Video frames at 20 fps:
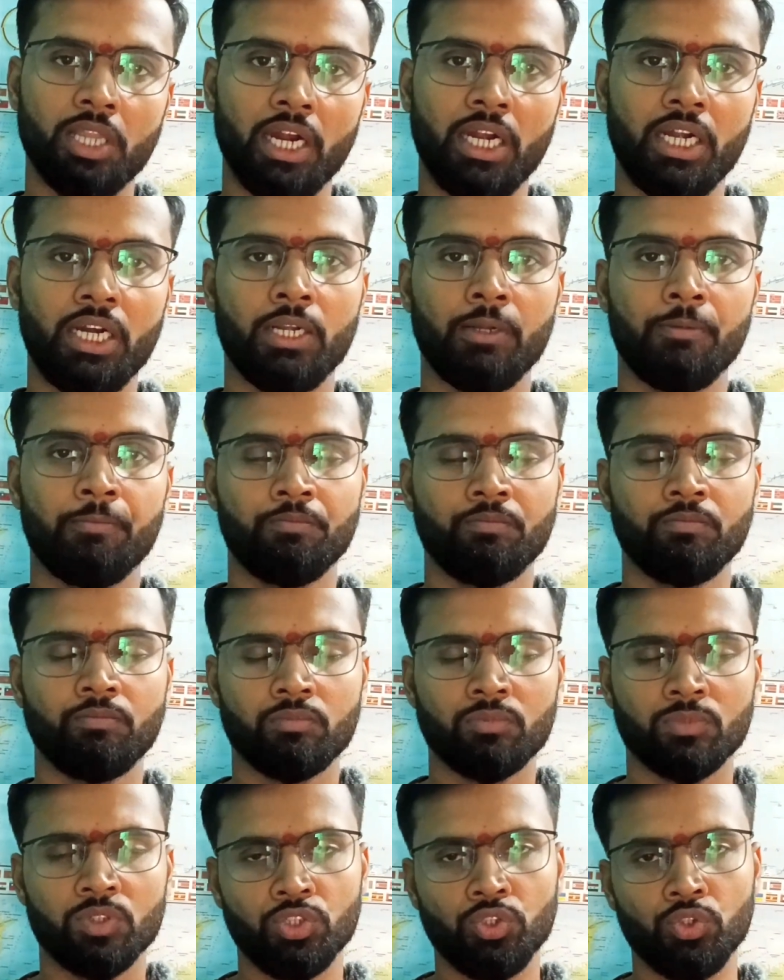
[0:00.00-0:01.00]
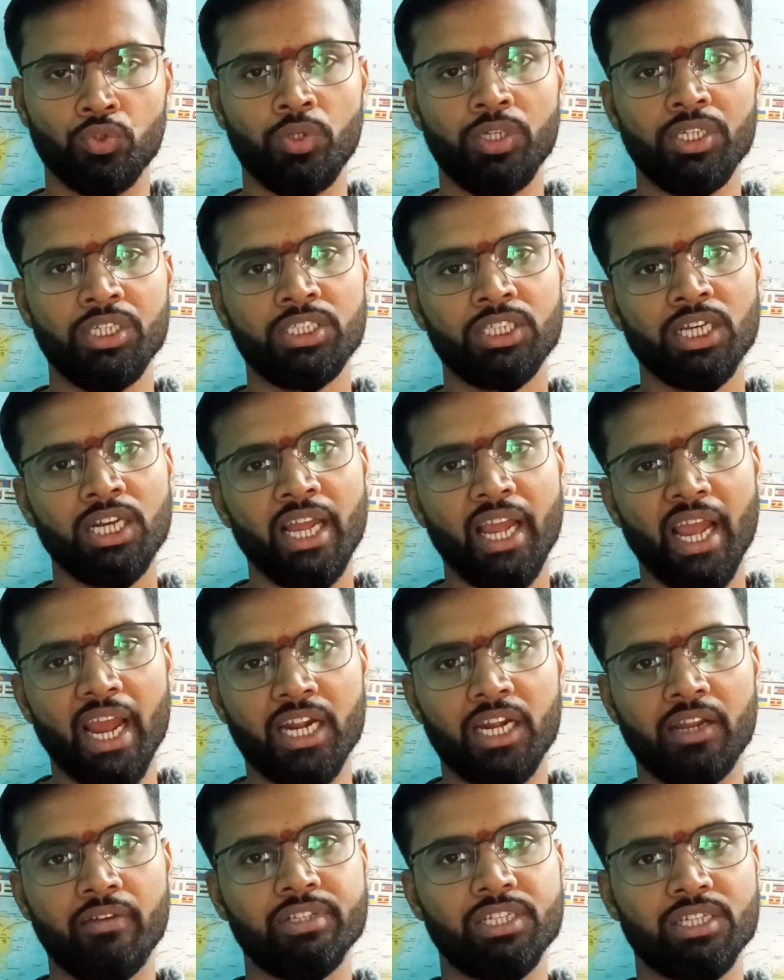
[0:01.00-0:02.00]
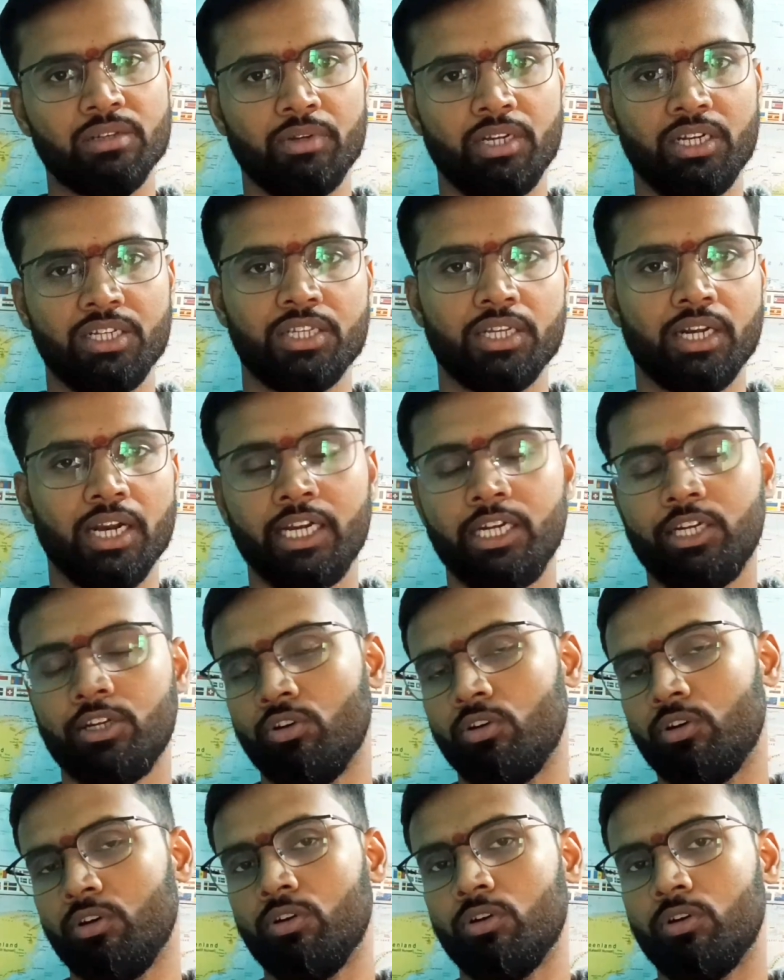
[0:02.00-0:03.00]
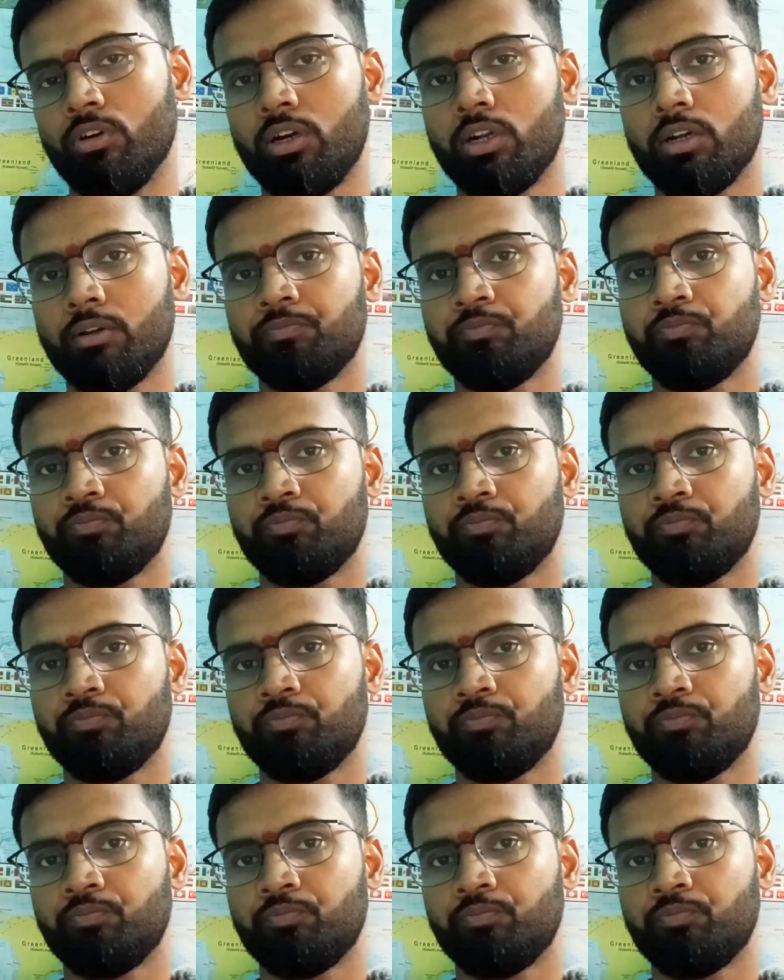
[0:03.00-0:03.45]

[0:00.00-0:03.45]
that judicial activism is right or not.